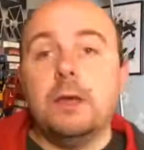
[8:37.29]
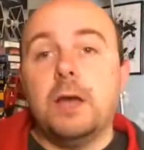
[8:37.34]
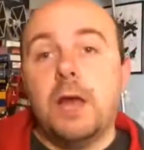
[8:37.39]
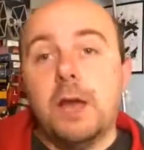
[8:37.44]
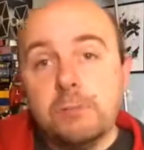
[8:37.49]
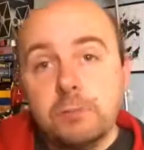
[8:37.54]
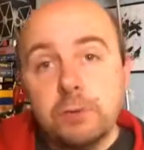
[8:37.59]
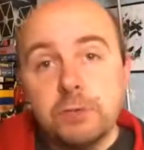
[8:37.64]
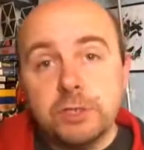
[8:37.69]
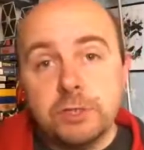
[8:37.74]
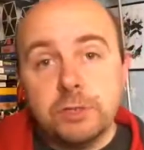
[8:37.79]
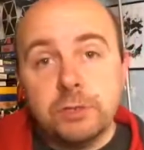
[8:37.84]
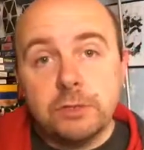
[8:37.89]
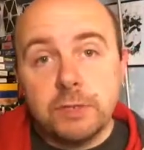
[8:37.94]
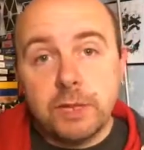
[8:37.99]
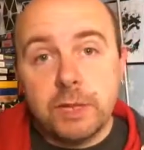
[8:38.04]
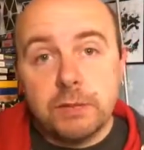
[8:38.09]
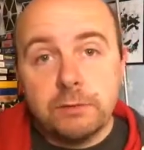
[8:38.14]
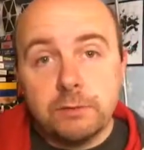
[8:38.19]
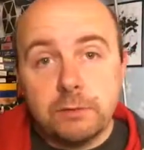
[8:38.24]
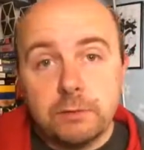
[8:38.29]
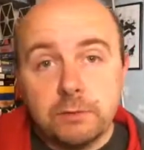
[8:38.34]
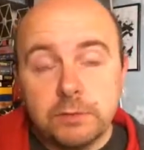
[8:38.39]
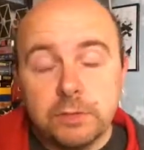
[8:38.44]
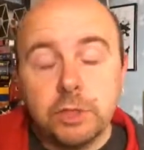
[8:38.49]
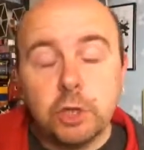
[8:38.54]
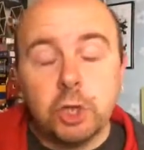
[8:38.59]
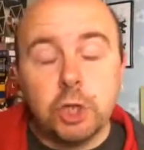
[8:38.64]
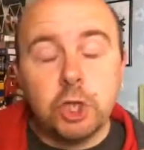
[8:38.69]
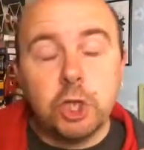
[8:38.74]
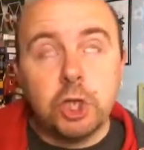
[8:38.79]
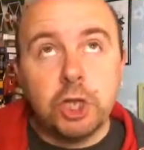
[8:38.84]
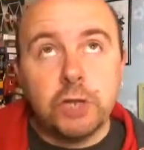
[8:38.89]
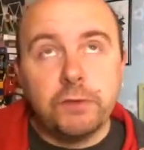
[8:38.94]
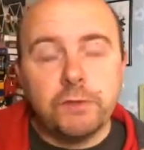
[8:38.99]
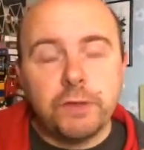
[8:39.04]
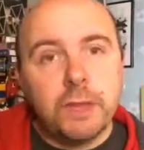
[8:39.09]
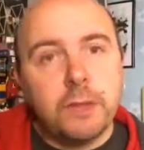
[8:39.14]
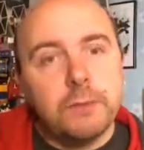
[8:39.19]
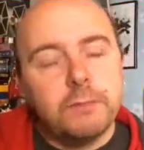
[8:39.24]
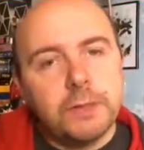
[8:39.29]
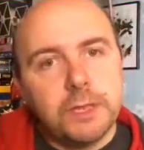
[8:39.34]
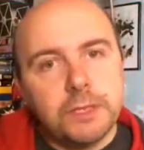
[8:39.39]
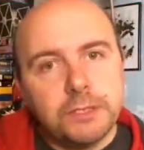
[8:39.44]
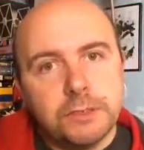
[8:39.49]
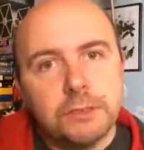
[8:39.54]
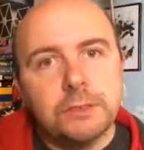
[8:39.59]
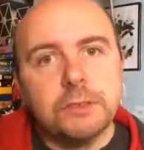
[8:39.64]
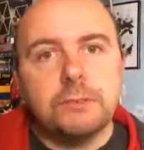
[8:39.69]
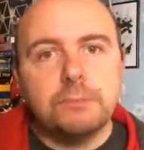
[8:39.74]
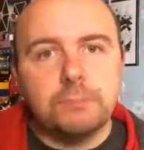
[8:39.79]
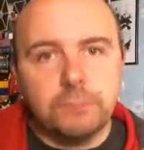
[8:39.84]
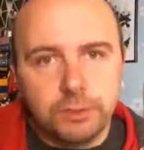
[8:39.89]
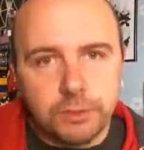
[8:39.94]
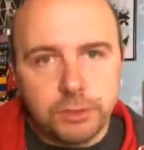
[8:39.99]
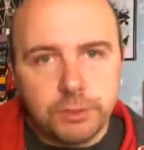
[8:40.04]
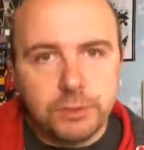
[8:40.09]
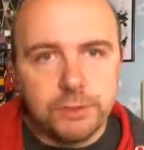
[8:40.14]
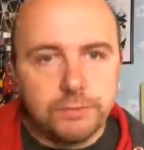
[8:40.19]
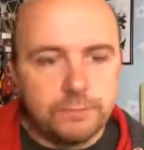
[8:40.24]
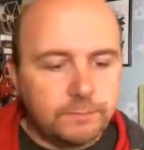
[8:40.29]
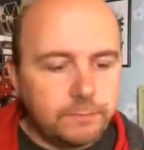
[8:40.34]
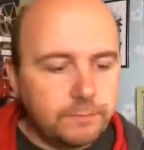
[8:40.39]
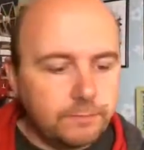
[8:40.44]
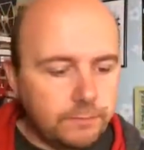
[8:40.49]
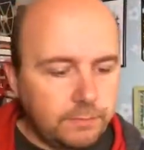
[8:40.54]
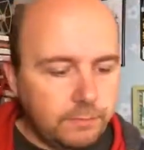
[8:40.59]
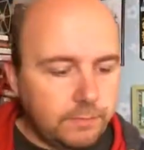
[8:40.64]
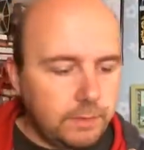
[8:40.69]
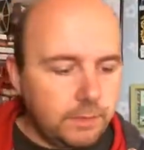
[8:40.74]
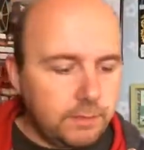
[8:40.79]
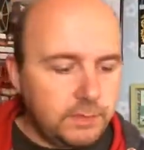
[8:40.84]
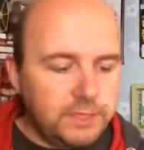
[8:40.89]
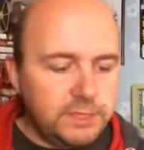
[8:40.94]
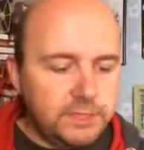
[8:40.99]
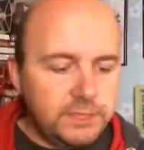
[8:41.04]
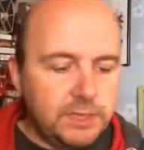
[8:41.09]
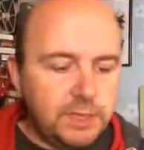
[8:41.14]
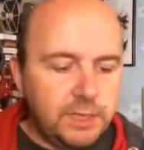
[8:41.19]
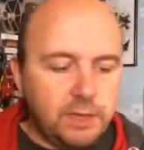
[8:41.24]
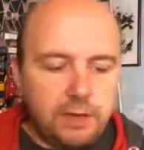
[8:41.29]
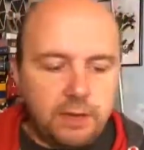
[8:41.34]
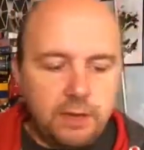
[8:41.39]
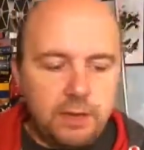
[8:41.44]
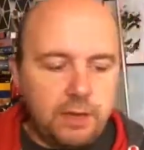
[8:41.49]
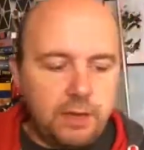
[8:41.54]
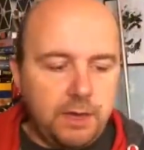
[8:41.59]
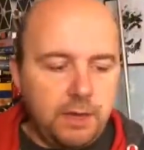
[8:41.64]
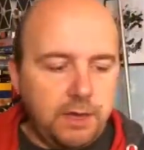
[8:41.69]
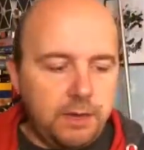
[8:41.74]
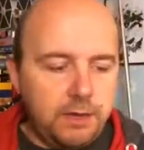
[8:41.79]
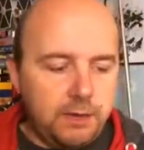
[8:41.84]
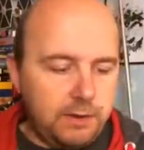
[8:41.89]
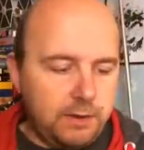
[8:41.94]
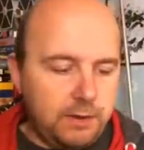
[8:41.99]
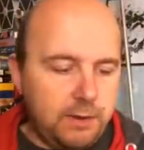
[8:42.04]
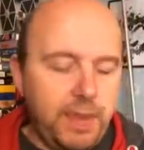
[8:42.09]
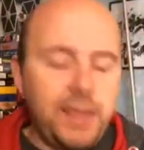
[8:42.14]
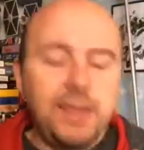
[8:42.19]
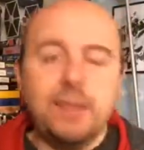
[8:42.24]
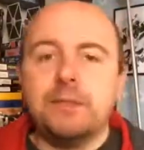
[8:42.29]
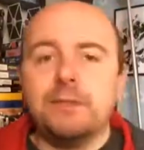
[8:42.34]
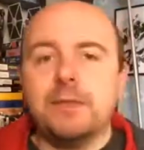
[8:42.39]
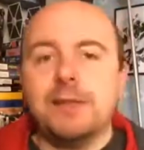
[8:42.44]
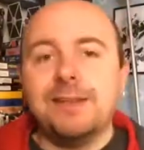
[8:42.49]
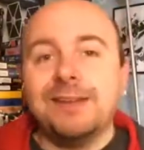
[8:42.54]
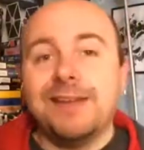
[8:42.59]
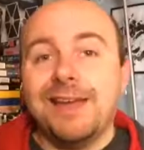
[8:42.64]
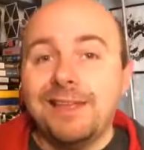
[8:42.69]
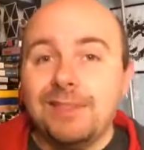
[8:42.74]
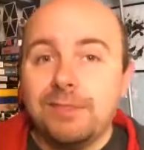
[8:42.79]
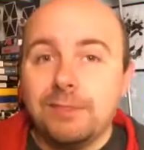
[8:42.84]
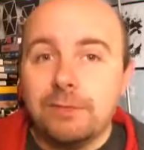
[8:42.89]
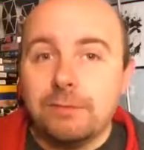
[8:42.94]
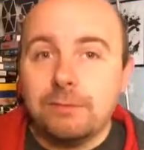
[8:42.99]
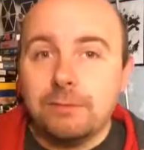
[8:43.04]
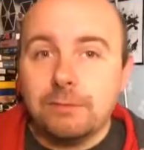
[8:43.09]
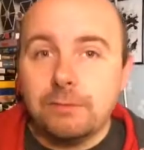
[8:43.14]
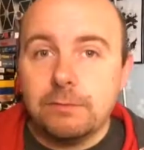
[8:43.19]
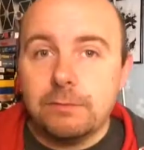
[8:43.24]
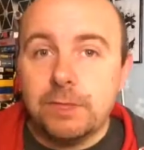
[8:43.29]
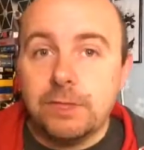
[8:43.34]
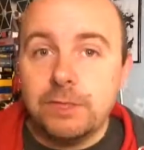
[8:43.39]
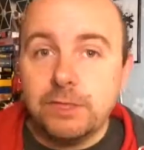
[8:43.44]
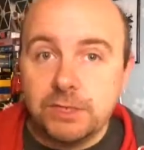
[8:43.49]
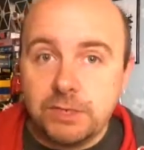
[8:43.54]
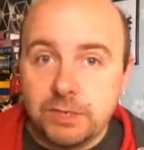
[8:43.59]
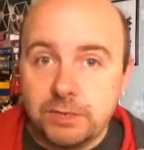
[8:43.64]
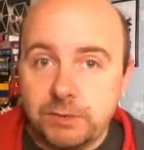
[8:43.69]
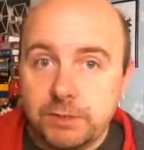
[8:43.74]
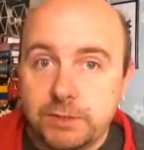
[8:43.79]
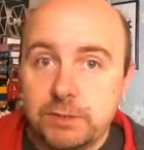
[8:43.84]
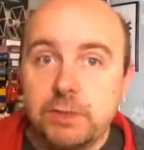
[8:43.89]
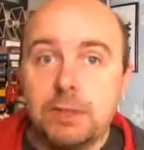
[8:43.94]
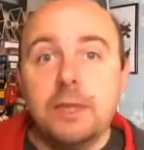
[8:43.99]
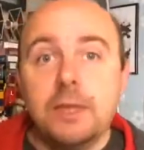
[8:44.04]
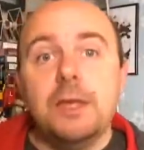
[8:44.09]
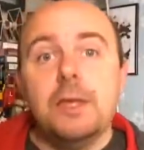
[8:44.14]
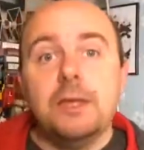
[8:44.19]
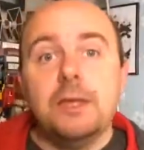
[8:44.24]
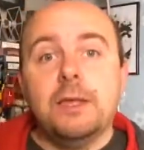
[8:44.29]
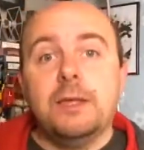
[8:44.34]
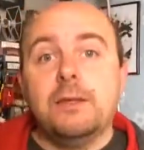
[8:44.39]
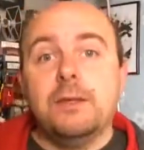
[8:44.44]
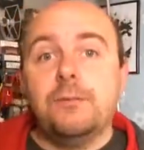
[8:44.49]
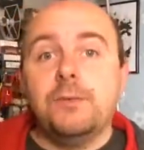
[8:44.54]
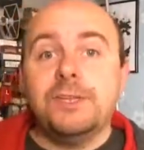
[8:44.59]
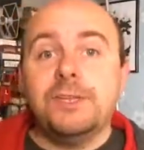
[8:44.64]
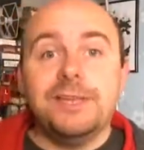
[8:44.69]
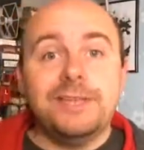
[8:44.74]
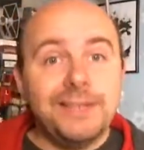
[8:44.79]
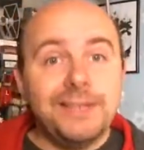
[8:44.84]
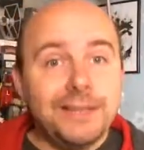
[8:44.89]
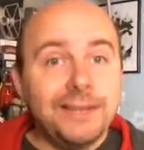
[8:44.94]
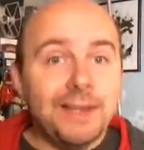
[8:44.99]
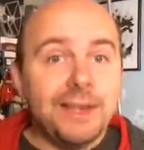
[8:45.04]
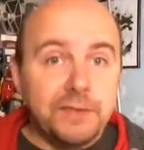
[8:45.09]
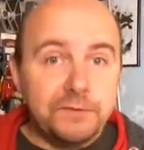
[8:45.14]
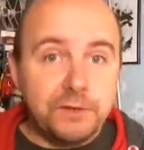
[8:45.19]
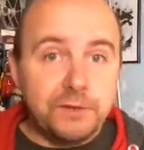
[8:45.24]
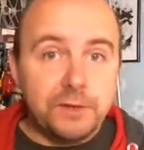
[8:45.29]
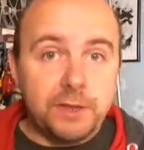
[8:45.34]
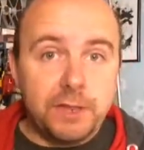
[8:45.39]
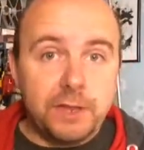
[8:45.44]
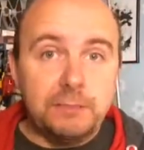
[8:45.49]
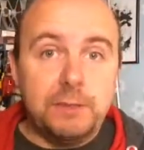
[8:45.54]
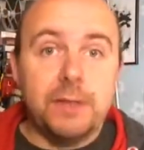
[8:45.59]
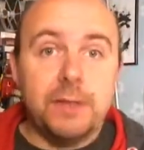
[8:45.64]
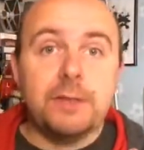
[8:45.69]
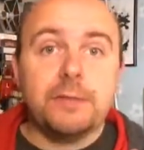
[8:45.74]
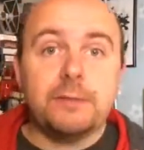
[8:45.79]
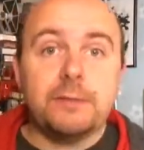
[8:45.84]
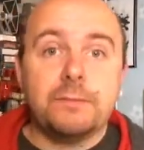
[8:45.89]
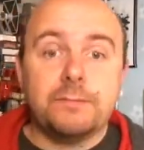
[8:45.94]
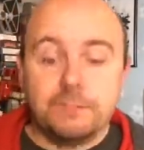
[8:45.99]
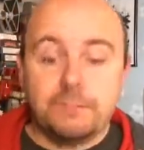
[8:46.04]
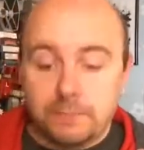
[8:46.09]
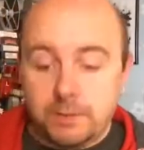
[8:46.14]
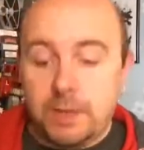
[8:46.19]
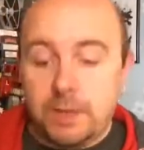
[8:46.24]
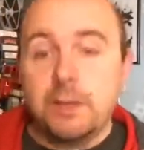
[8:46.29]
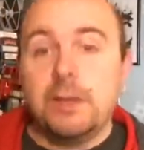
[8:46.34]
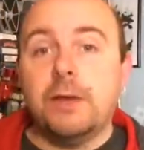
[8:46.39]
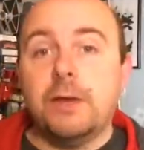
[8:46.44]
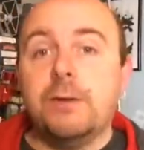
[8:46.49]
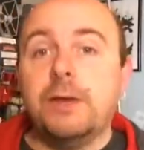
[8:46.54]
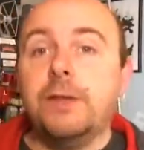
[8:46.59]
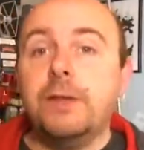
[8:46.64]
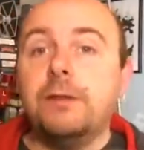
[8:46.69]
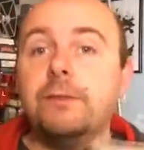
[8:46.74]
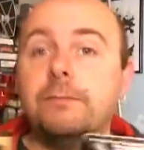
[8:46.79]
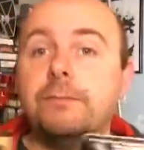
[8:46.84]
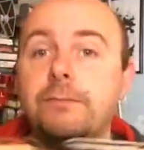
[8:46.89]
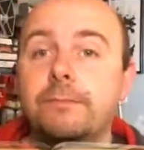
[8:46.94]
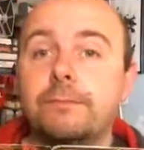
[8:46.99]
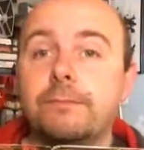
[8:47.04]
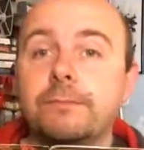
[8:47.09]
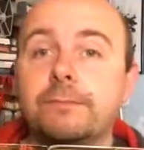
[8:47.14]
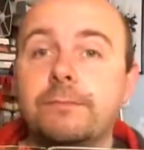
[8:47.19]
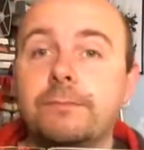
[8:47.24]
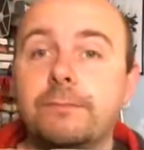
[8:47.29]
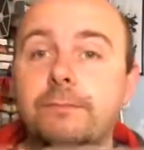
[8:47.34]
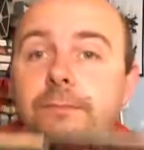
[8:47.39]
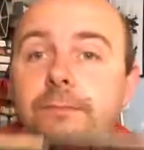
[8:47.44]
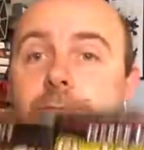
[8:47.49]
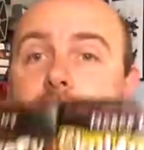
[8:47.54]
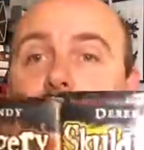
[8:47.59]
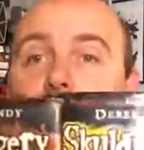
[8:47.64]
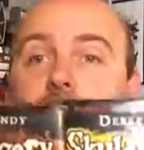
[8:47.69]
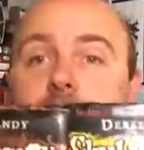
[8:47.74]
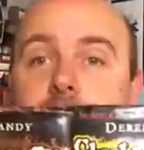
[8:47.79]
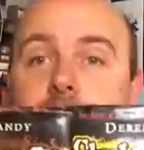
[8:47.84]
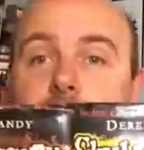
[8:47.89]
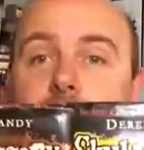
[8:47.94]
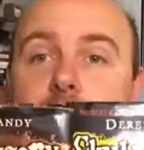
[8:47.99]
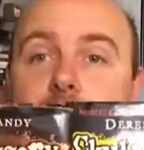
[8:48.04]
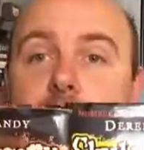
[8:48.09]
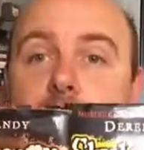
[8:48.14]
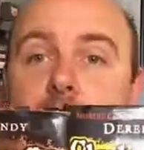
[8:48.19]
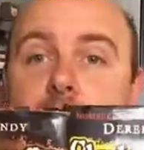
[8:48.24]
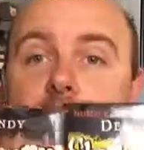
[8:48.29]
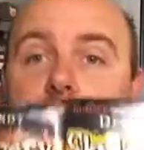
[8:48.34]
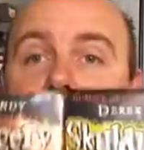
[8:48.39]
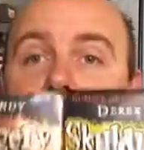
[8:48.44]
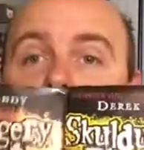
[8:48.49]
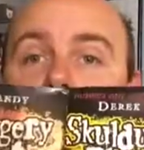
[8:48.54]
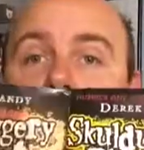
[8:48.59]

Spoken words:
Are more Skullduggery Pleasant books. This is the 8th and 9th in the series, which I didn't have on hardback, and now I do. And here they are.